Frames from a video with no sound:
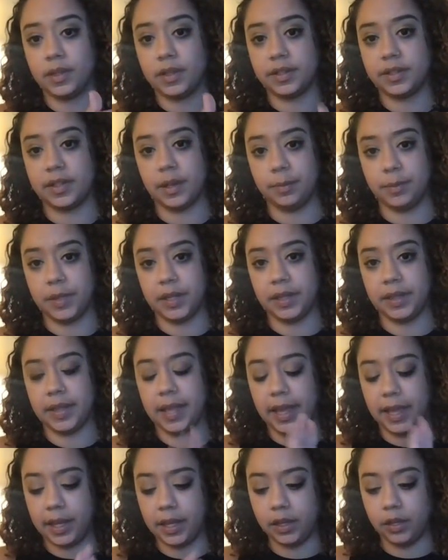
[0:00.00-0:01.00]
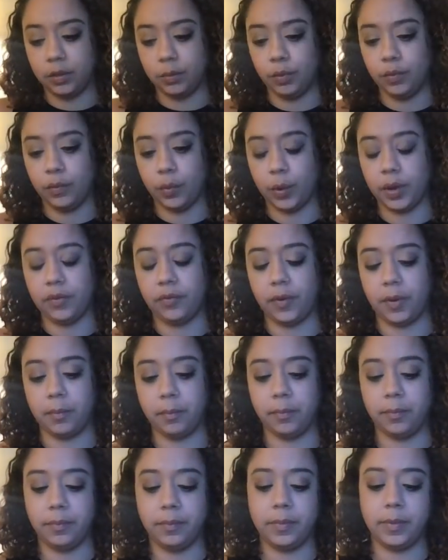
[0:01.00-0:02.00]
Something that you move away from.